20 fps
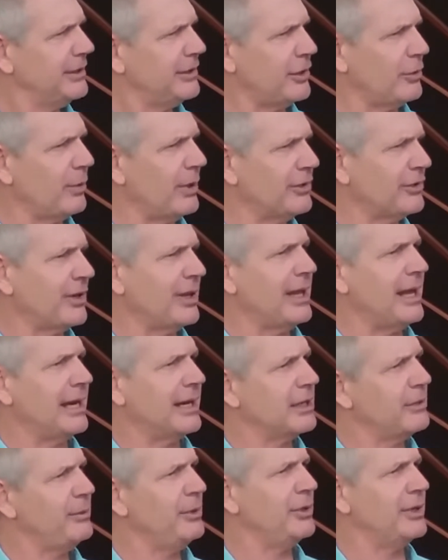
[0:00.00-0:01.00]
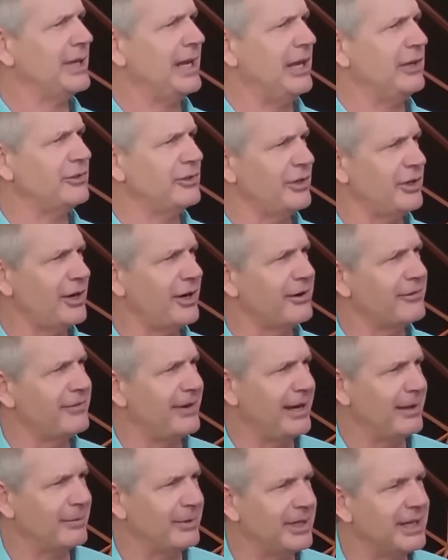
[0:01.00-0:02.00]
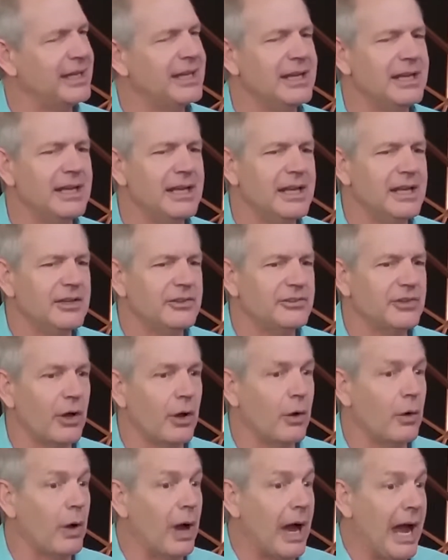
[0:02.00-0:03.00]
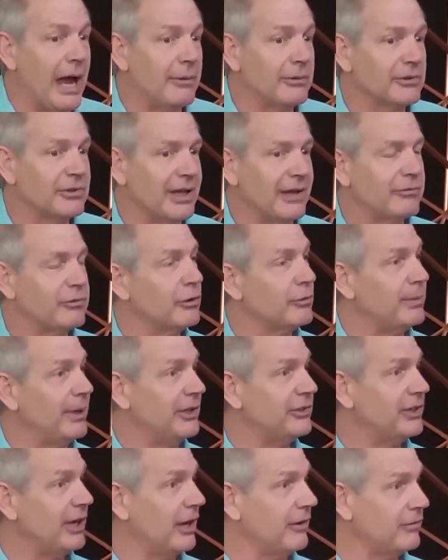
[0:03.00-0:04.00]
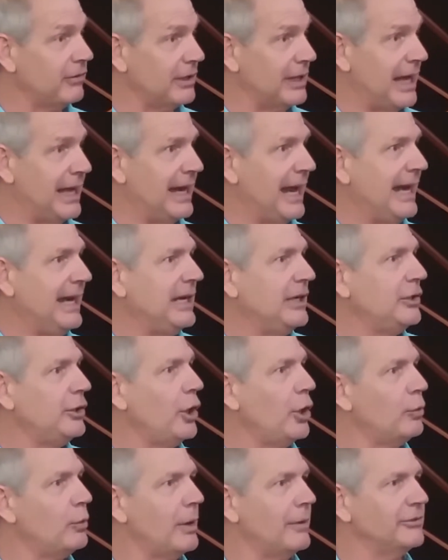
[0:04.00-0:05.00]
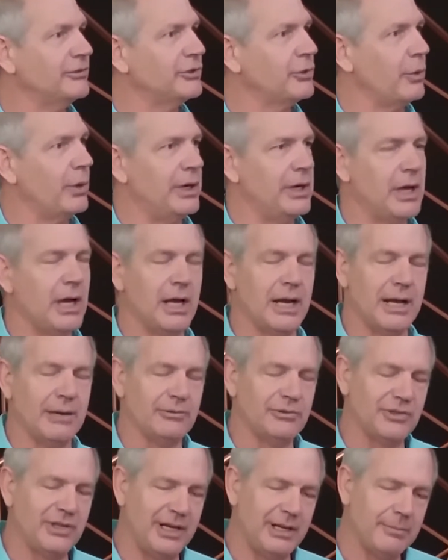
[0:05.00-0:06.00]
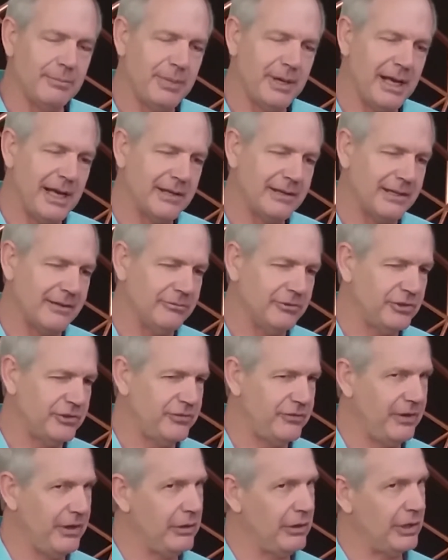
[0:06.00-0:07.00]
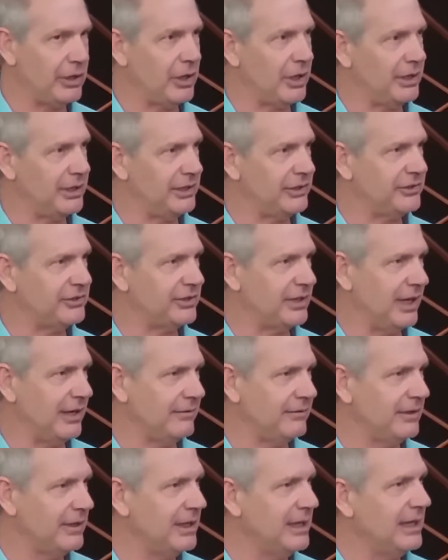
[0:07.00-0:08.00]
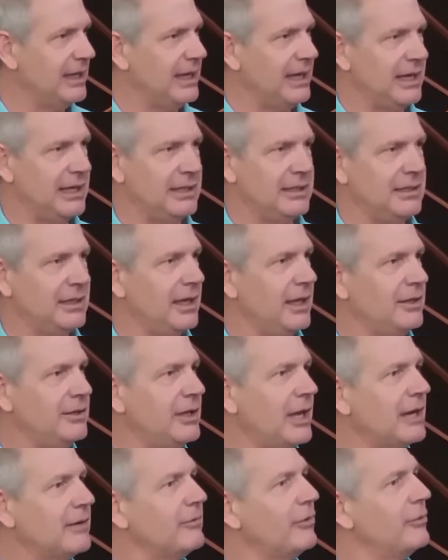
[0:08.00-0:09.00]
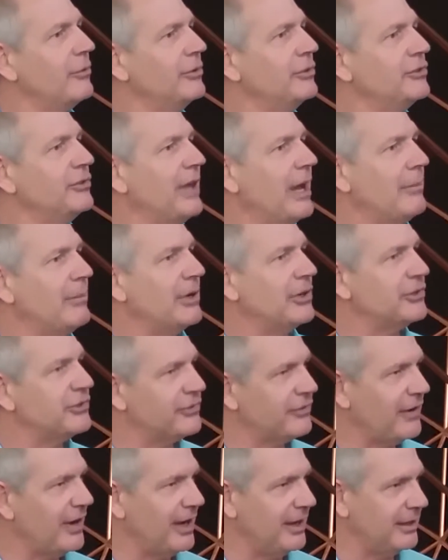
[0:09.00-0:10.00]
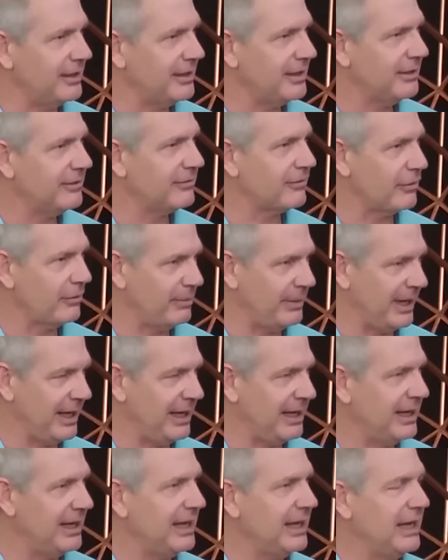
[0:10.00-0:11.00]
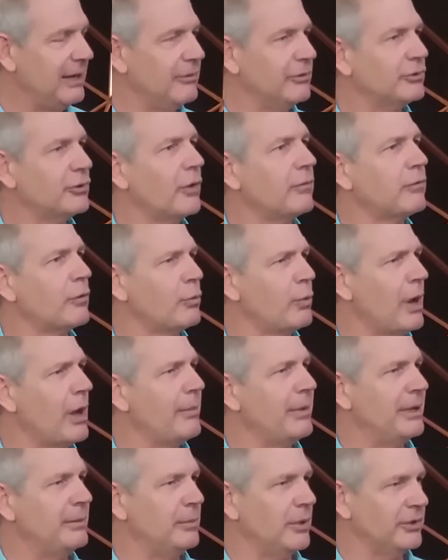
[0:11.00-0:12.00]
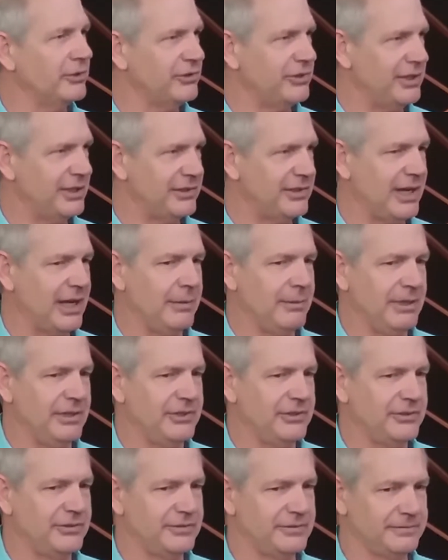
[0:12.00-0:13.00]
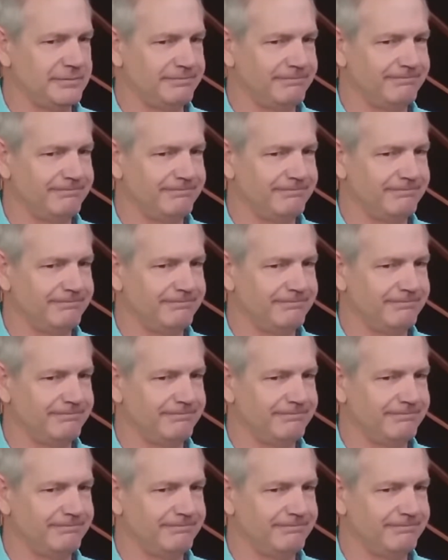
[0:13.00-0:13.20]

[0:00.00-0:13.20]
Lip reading: There wasn't a lot of communication in our family. So I was left with myself a lot. I didn't know what was going on. I was an empath and I was feeling all this stuff, and none of it was that much fun for me. It was overwhelming most of the time. I just